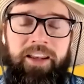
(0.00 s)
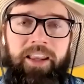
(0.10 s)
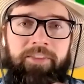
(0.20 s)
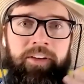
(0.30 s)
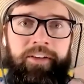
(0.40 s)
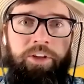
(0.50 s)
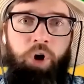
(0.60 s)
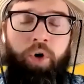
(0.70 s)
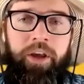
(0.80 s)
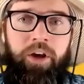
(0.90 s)
and even
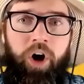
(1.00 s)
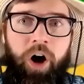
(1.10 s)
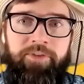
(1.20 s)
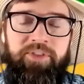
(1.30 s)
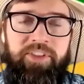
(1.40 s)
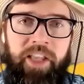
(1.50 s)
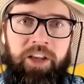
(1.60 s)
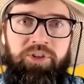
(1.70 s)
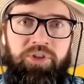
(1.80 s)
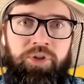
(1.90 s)
going off
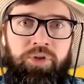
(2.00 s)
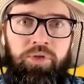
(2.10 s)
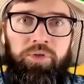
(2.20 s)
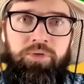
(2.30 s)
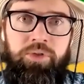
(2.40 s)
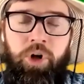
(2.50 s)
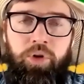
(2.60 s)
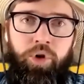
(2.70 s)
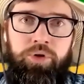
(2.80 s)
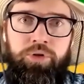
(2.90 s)
stage to, you know,
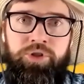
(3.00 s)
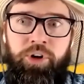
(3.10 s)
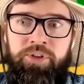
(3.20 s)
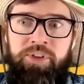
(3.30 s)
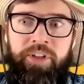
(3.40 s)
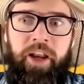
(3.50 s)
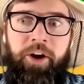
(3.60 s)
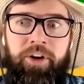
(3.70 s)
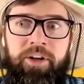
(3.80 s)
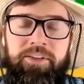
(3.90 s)
local Charleston
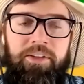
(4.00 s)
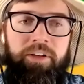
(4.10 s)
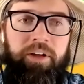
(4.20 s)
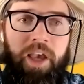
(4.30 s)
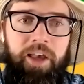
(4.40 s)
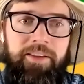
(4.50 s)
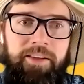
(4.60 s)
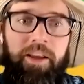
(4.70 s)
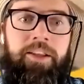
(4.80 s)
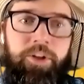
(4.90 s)
areas to
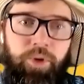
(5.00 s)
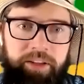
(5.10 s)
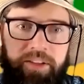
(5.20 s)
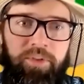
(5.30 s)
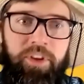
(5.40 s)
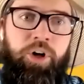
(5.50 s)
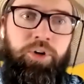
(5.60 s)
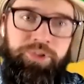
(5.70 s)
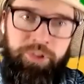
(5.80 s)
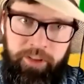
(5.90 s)
integrate some of the
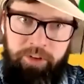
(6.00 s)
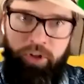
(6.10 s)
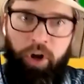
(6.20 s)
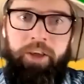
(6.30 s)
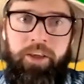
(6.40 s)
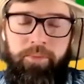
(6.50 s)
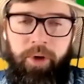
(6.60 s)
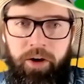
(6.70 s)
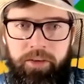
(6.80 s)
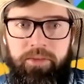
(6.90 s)
culture that they're talking
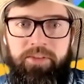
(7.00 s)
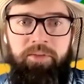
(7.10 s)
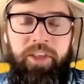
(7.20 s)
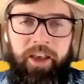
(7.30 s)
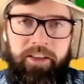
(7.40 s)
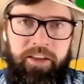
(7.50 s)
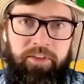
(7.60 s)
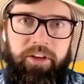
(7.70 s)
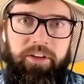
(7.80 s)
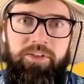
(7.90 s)
about and some of the
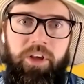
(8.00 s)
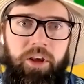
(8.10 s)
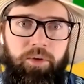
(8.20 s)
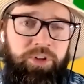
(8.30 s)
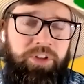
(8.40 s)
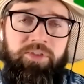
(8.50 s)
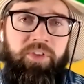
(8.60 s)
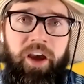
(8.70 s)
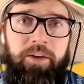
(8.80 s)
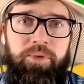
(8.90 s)
activities, which is
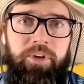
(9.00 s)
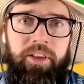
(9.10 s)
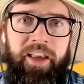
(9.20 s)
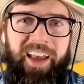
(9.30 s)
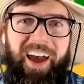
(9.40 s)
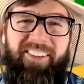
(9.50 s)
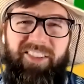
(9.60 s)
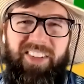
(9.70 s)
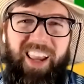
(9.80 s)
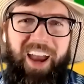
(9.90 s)
fine. But, like, I
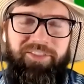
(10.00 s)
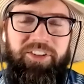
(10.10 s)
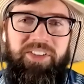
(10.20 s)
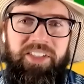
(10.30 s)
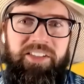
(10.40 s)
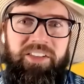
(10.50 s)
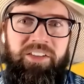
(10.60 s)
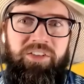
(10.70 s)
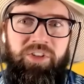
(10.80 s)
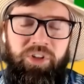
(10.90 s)
would say after
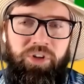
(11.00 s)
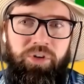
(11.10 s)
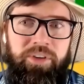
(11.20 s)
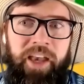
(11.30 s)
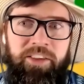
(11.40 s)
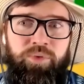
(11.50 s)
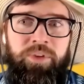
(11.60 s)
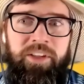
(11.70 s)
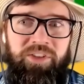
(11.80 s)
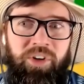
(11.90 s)
season 2, that's when
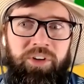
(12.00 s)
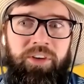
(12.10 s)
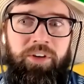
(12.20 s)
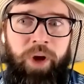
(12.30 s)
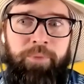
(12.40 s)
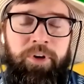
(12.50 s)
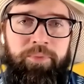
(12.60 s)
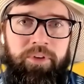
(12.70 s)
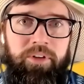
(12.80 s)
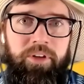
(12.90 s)
they started to ramp up
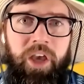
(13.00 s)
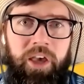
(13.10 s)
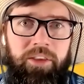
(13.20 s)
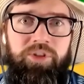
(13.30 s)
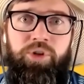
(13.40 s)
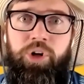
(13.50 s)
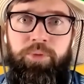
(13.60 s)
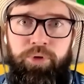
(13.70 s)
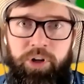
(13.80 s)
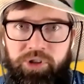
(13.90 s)
the studio
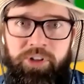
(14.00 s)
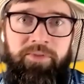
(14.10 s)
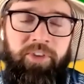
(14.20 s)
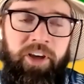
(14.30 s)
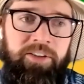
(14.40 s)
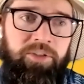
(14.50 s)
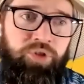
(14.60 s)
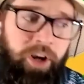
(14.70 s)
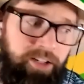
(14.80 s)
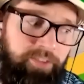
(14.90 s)
production effects and
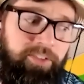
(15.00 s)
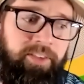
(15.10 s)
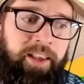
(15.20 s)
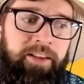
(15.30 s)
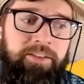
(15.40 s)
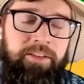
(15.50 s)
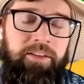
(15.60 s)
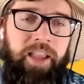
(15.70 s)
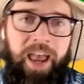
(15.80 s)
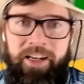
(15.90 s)
trying different things
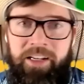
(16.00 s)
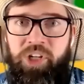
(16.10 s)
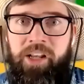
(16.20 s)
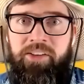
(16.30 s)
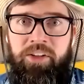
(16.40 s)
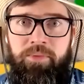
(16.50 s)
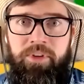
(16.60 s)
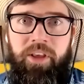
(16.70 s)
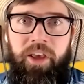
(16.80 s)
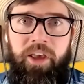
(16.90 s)
and adding Chansom
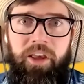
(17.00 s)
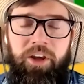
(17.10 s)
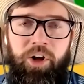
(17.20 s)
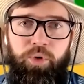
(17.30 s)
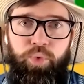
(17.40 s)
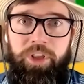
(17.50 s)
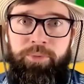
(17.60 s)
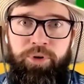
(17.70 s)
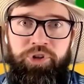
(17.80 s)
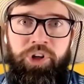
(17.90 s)
and, you know, really
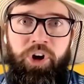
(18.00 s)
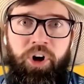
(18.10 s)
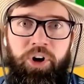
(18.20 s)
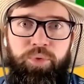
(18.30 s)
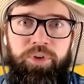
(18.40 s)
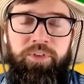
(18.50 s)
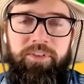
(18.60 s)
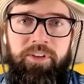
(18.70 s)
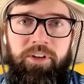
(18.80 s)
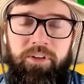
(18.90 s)
pushing hard
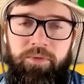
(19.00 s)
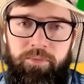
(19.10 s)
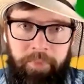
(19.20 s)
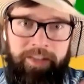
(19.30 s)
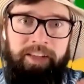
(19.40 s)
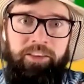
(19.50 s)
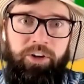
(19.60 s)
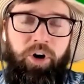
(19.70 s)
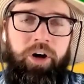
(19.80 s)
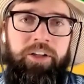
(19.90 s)
to maintain
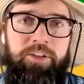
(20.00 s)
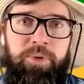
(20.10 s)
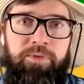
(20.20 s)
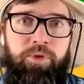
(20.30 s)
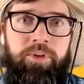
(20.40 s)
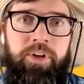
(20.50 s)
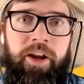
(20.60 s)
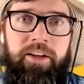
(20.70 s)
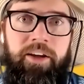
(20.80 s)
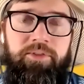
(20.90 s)
their audience before their
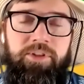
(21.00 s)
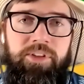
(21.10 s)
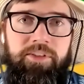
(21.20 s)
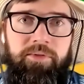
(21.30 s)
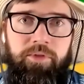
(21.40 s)
end after season